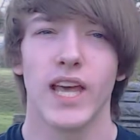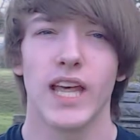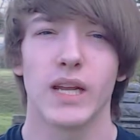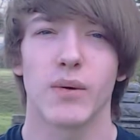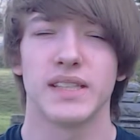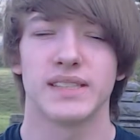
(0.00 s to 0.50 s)

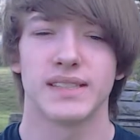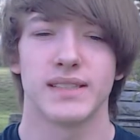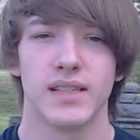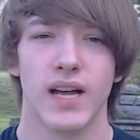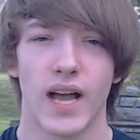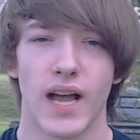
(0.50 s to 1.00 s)
Anyways,
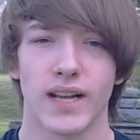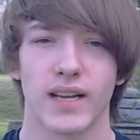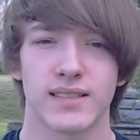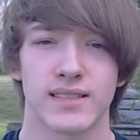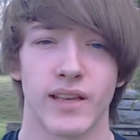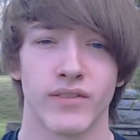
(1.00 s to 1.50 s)
I
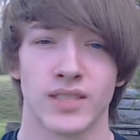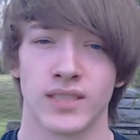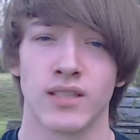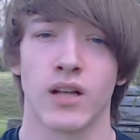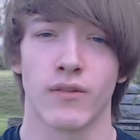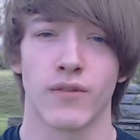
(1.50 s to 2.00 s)
got the $17
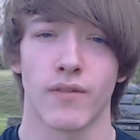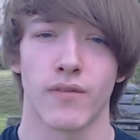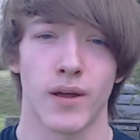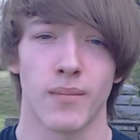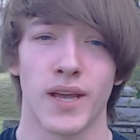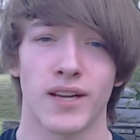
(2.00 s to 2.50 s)

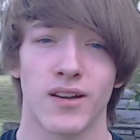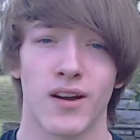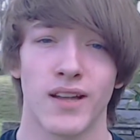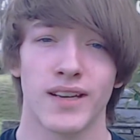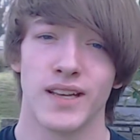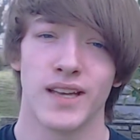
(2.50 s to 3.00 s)
5-line mic
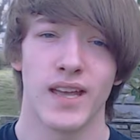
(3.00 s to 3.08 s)
on,